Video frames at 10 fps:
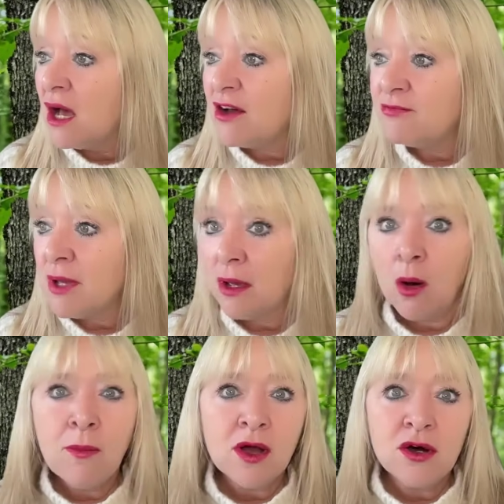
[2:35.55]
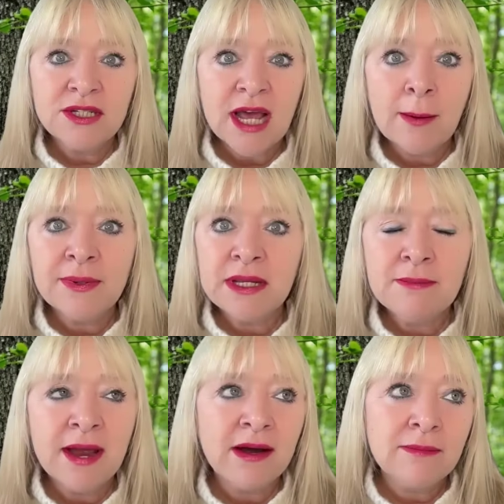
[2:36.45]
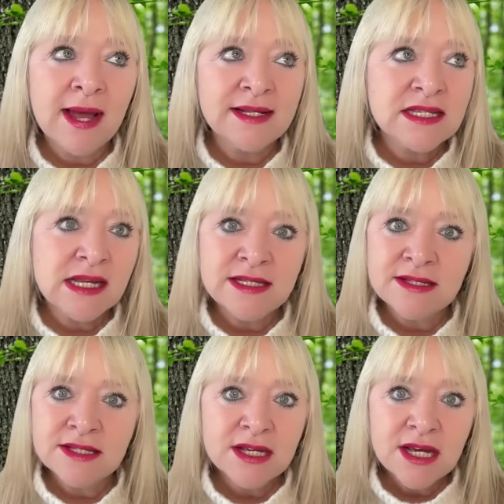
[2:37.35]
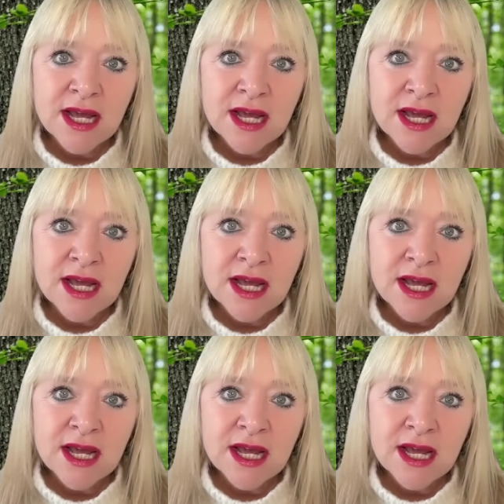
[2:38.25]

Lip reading: I've met, oh my God, how many Mary Magdalenes?